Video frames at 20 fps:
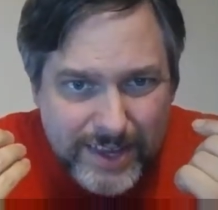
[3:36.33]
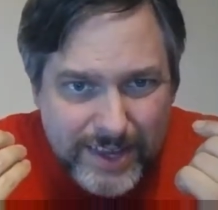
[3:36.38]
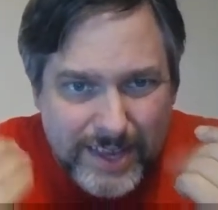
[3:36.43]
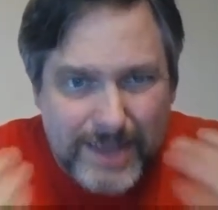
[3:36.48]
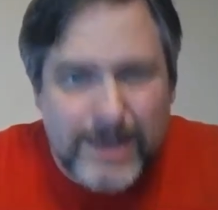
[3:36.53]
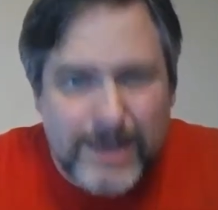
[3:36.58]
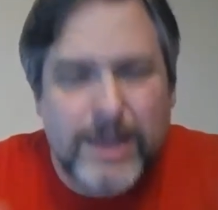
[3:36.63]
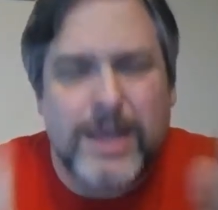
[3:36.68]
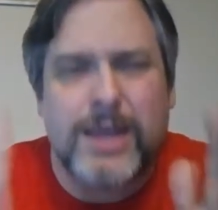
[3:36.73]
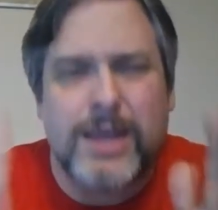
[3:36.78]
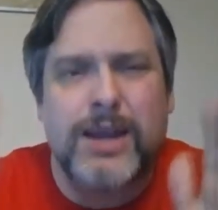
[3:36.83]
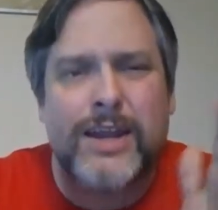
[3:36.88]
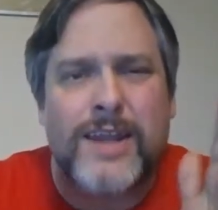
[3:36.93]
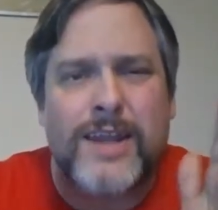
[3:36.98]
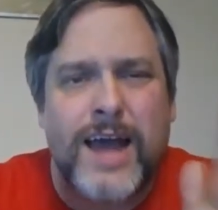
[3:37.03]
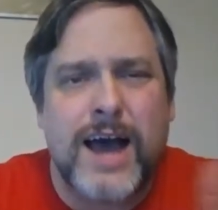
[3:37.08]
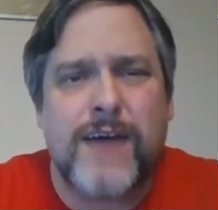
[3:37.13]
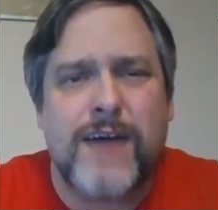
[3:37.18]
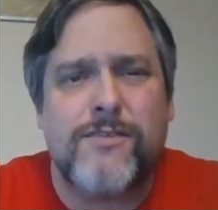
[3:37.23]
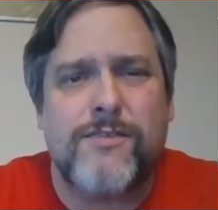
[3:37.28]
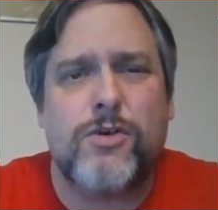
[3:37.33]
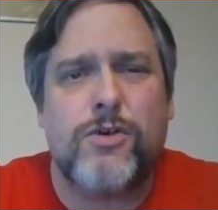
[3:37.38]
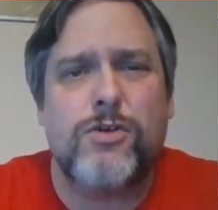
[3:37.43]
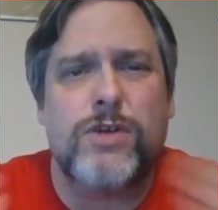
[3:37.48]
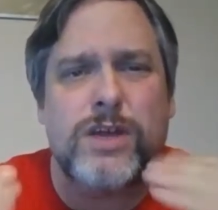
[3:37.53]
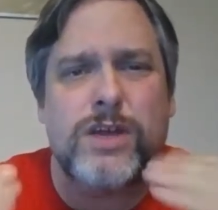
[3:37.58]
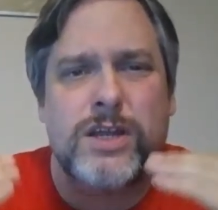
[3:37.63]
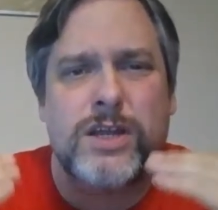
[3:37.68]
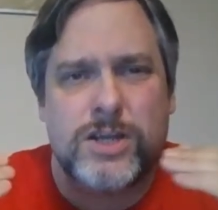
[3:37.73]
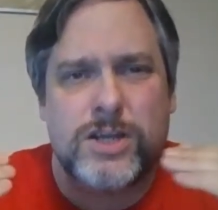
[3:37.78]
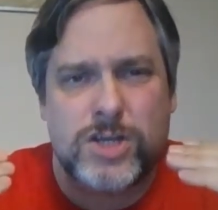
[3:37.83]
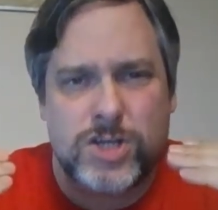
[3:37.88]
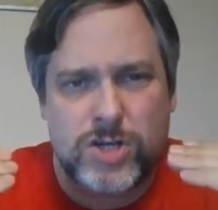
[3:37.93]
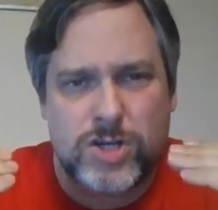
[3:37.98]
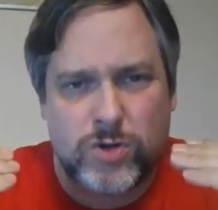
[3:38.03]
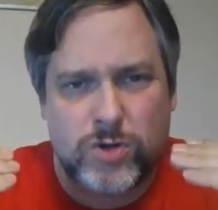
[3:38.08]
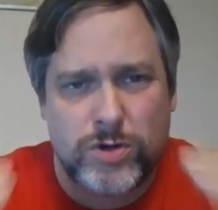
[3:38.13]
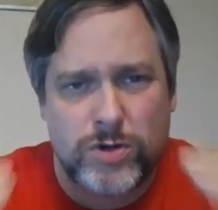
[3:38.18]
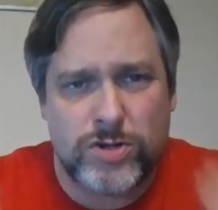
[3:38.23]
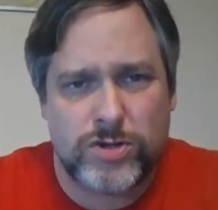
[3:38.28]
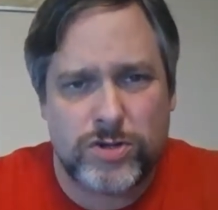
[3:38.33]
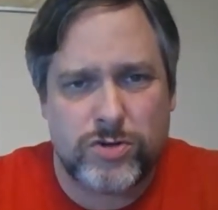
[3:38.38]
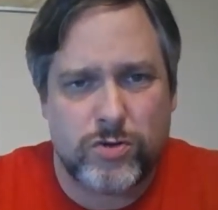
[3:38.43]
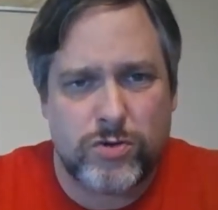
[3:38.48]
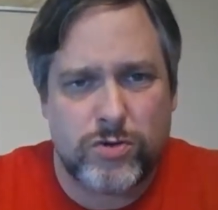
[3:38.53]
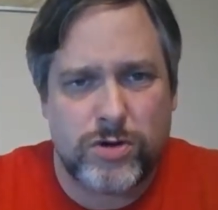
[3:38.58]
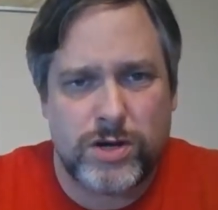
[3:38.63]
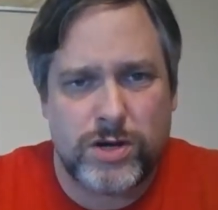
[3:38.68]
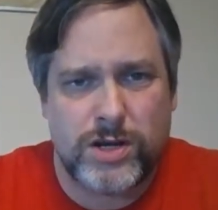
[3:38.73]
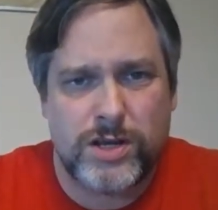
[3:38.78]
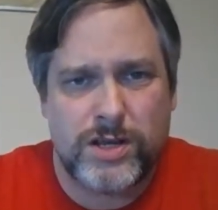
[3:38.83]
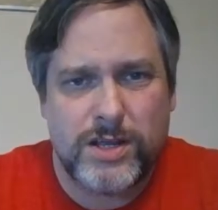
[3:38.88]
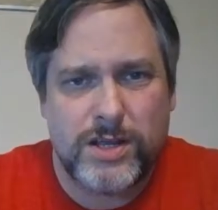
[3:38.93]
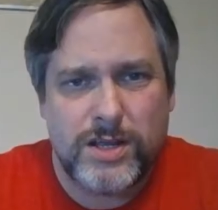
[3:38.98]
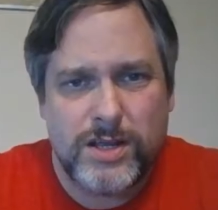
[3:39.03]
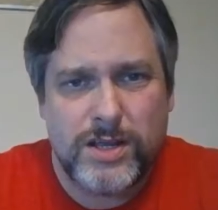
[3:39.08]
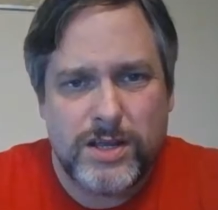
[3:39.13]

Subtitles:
in a novel, in a short story,